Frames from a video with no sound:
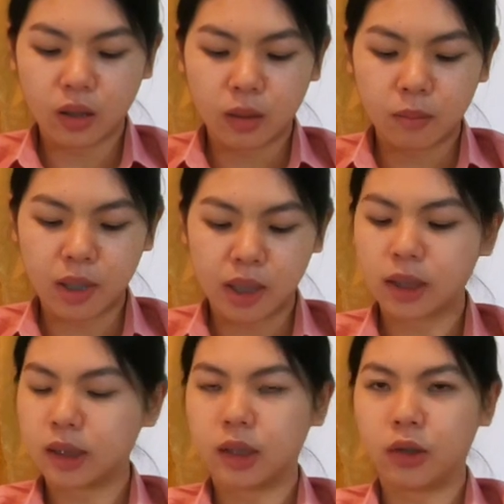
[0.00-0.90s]
but
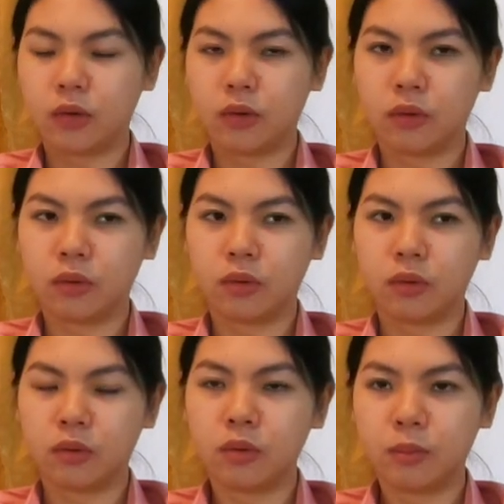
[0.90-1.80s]
still